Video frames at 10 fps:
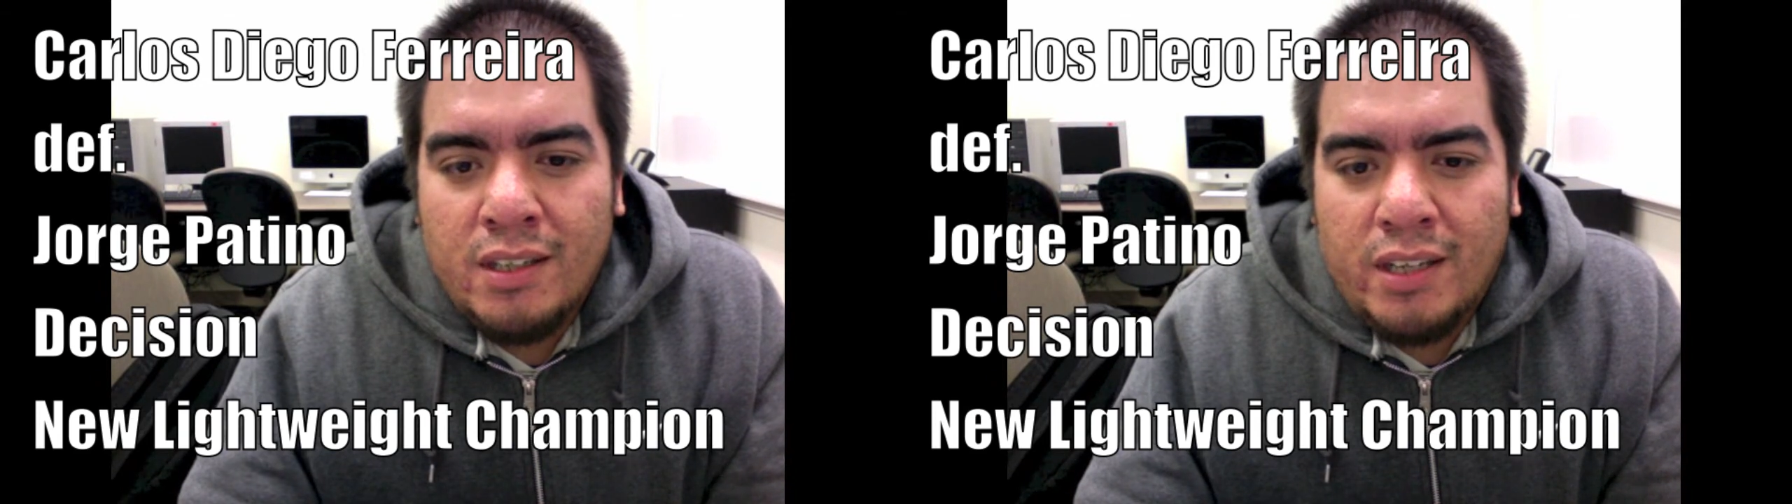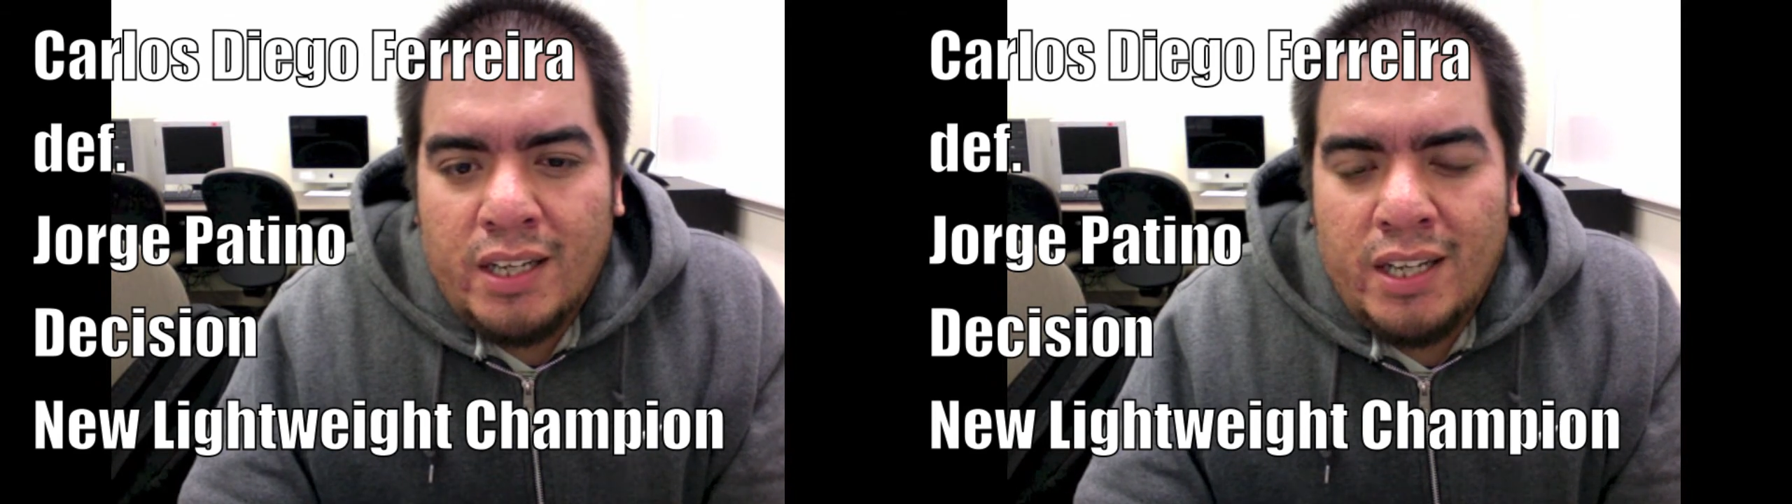
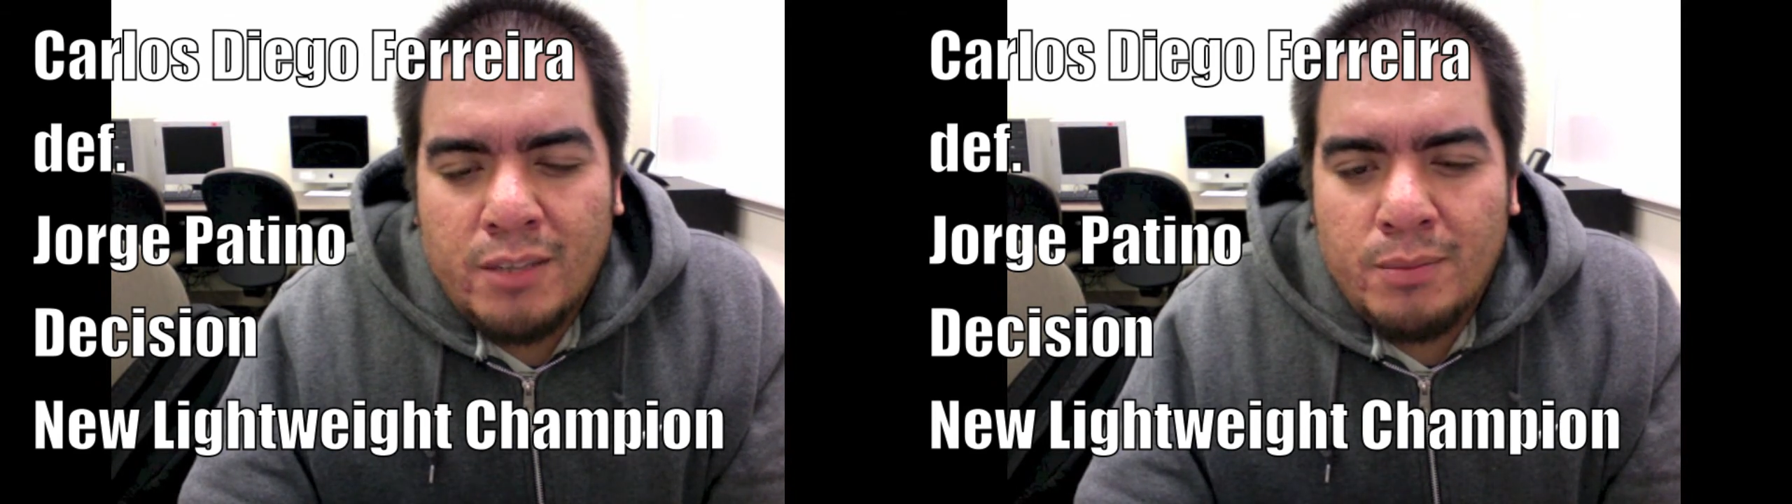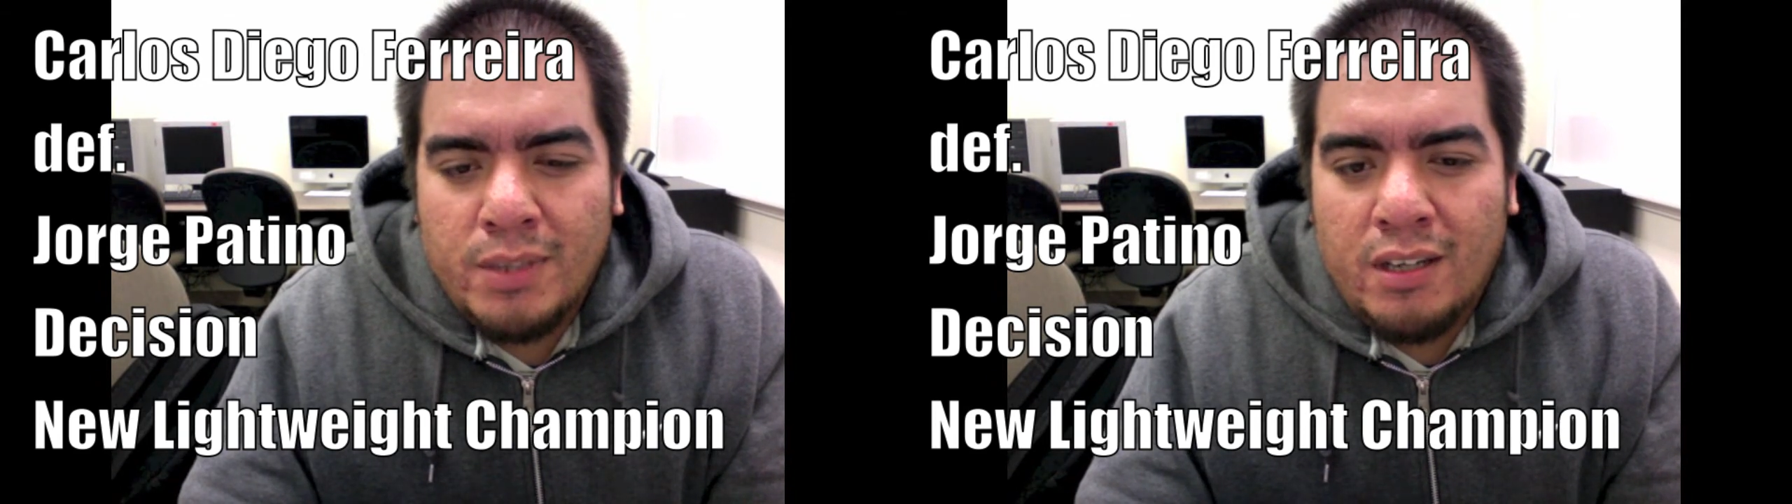and has
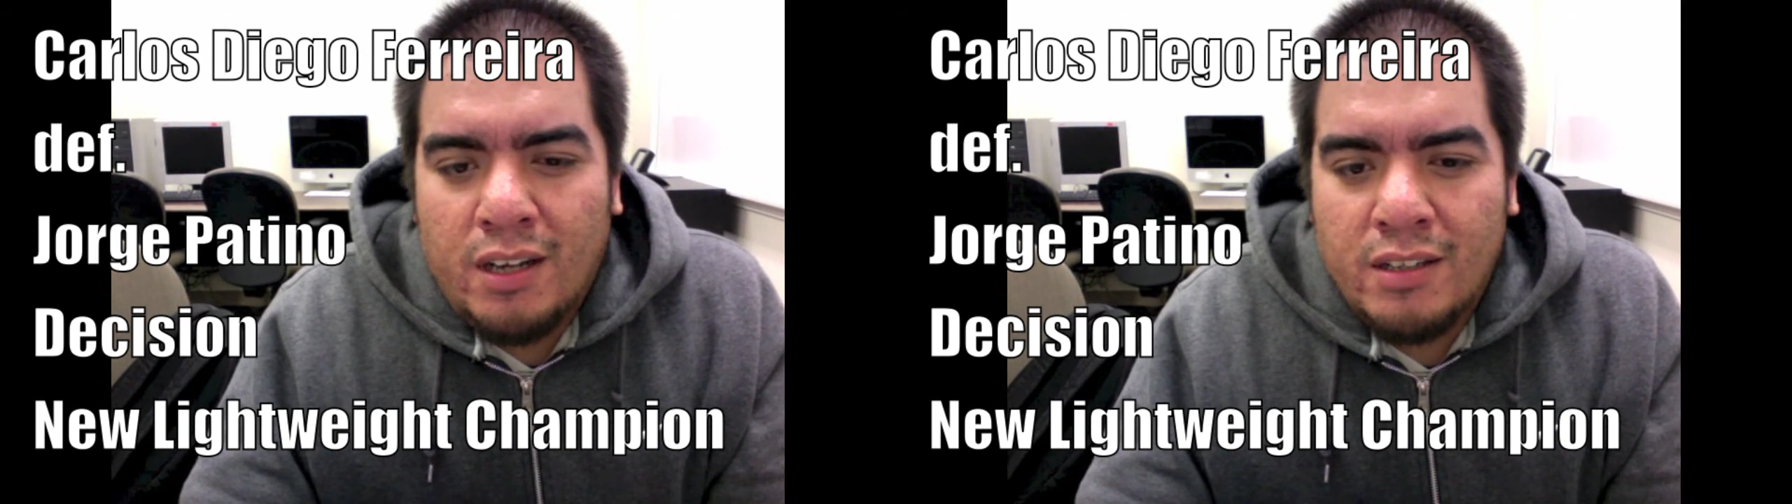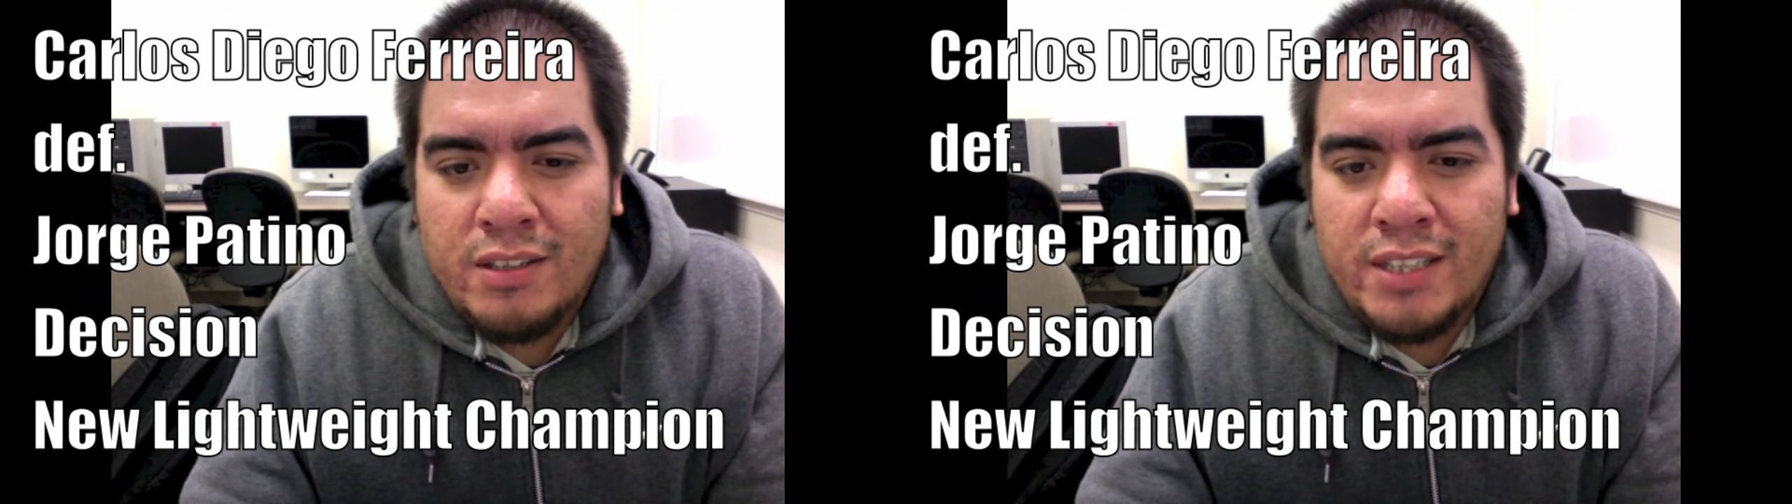him in a
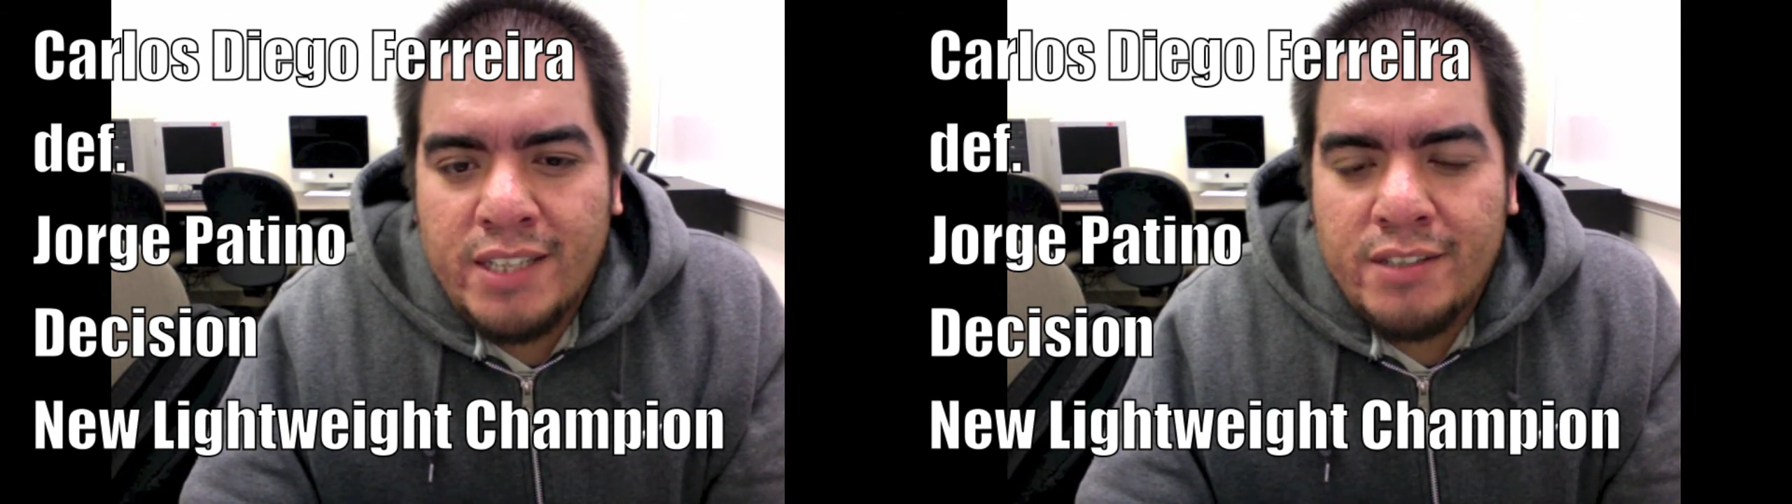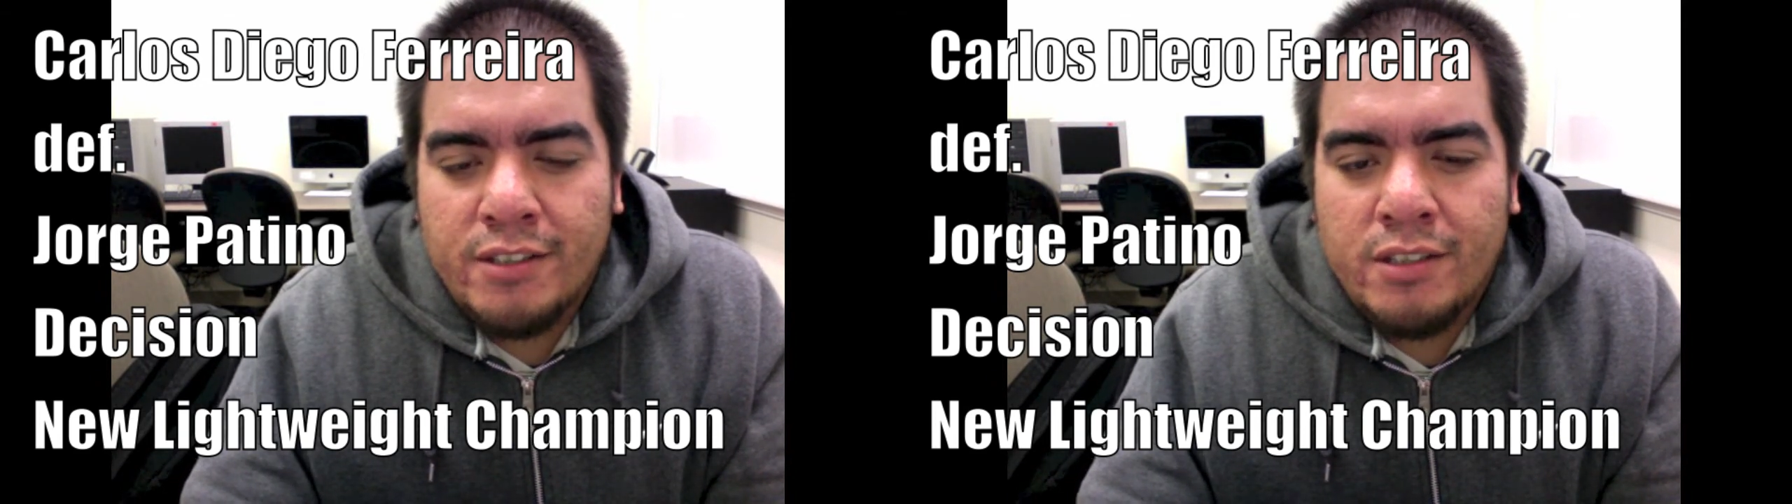lot of
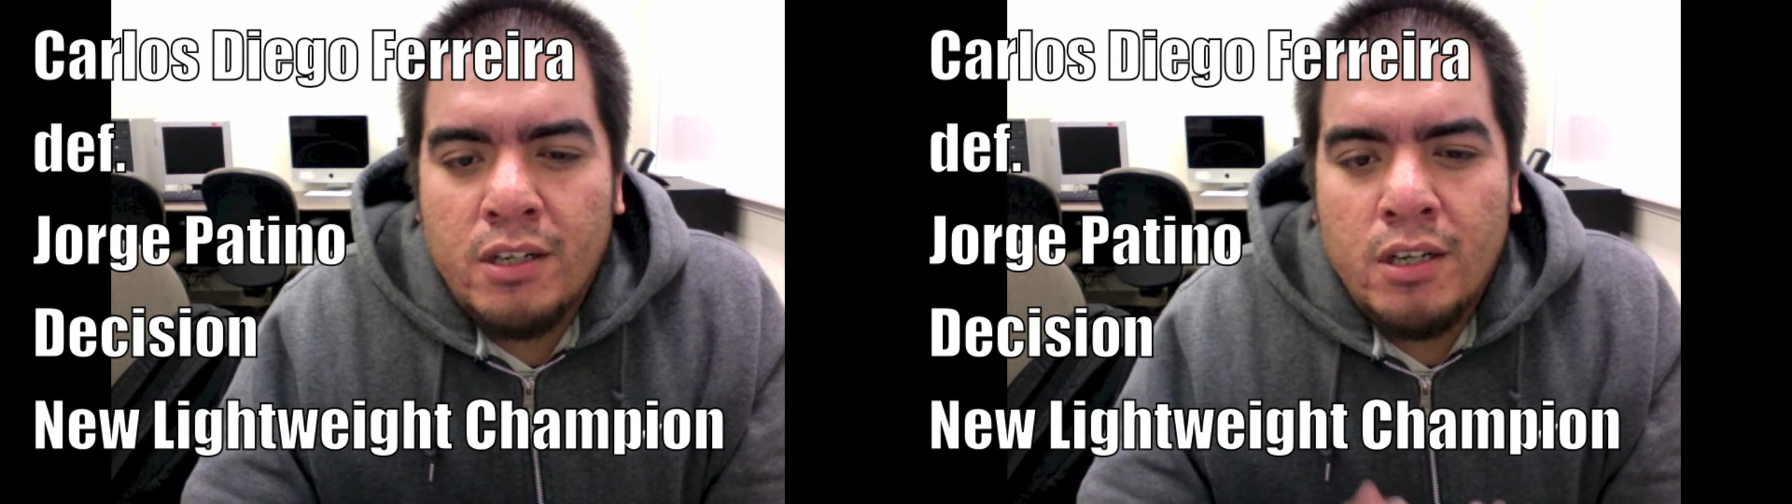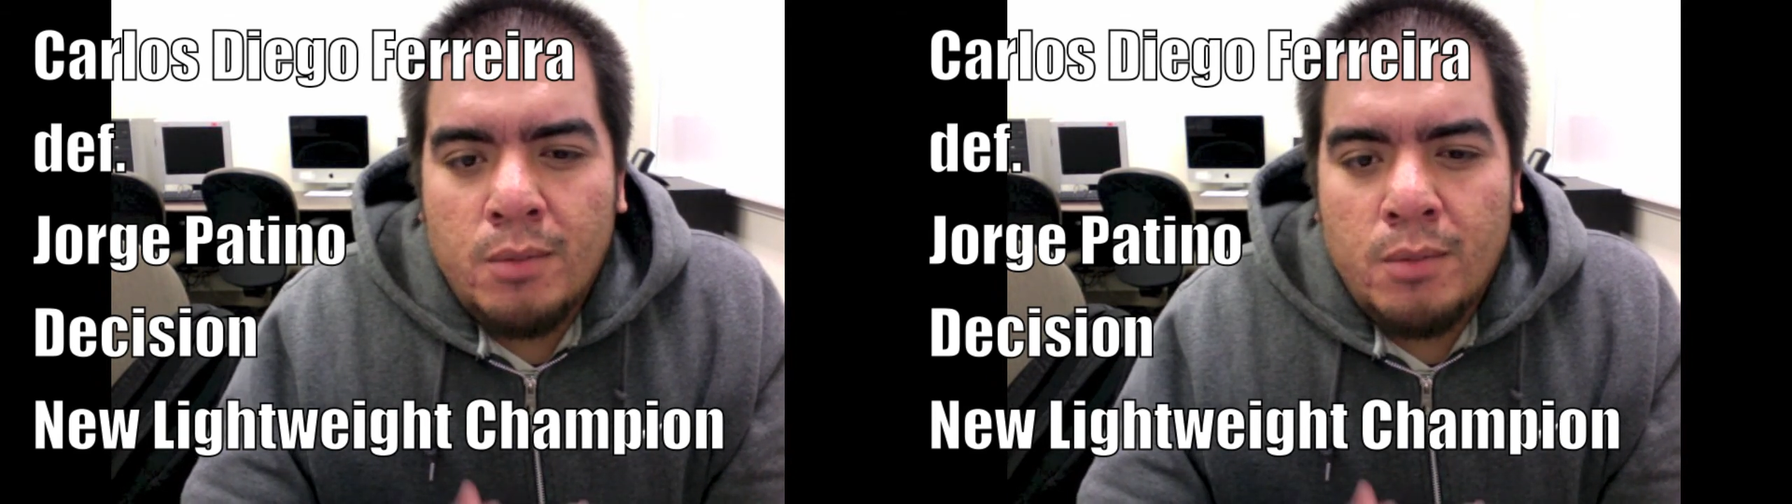danger,